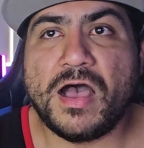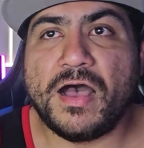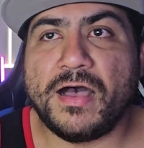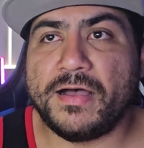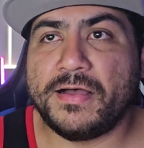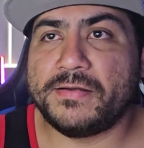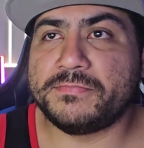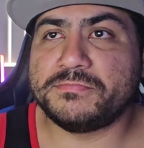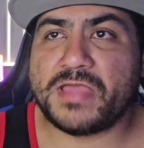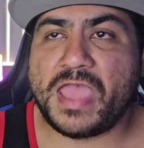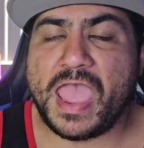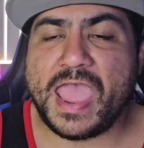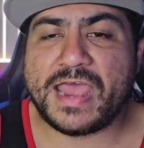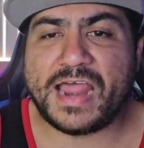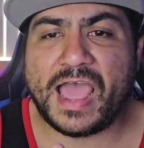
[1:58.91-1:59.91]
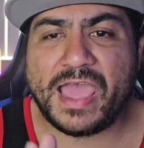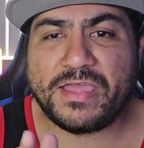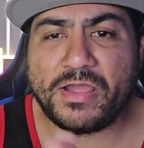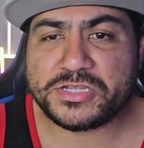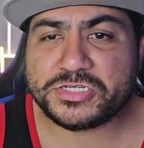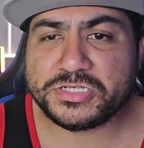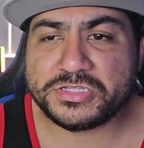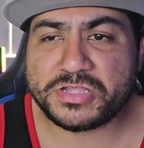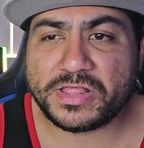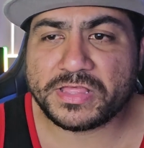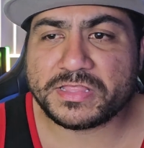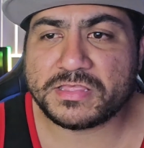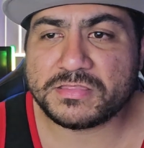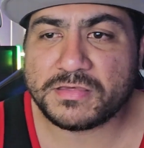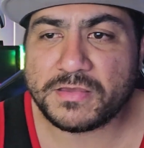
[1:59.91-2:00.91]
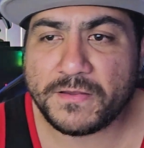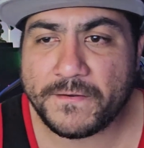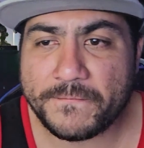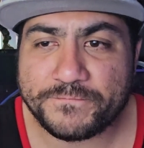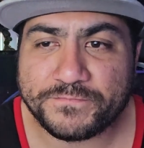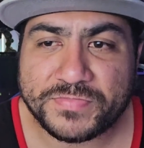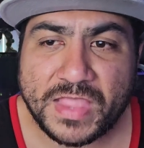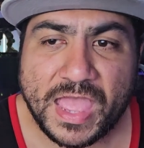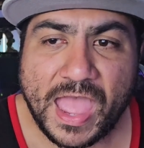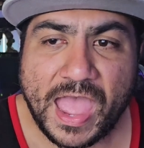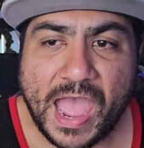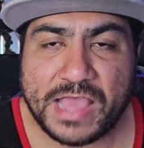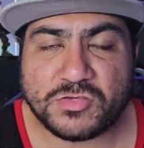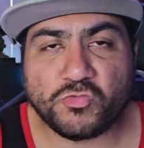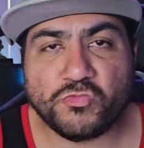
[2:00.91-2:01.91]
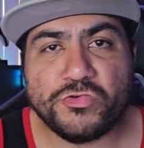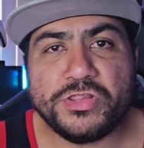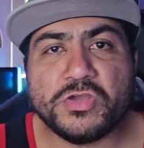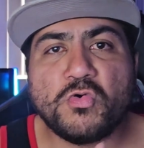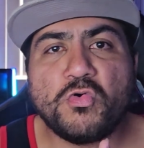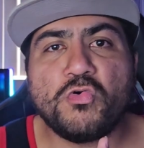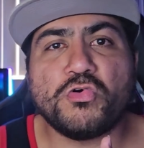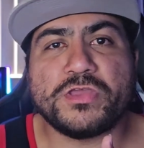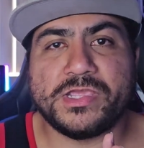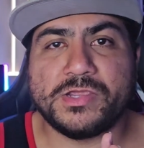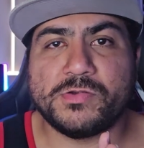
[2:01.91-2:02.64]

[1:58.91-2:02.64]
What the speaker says: And I actually thought, like, this has a really cool